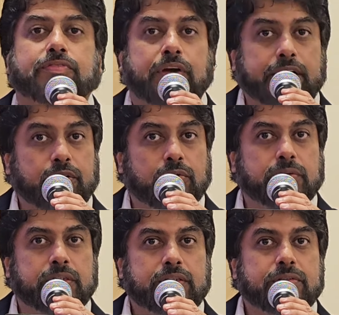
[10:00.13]
a fight
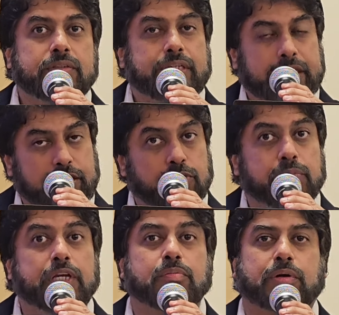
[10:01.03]
over this, it can
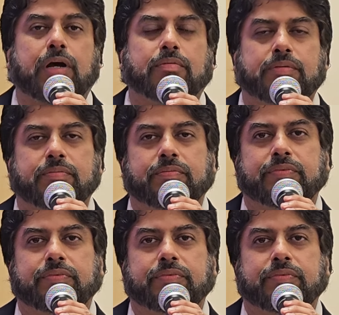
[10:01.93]
be a problem.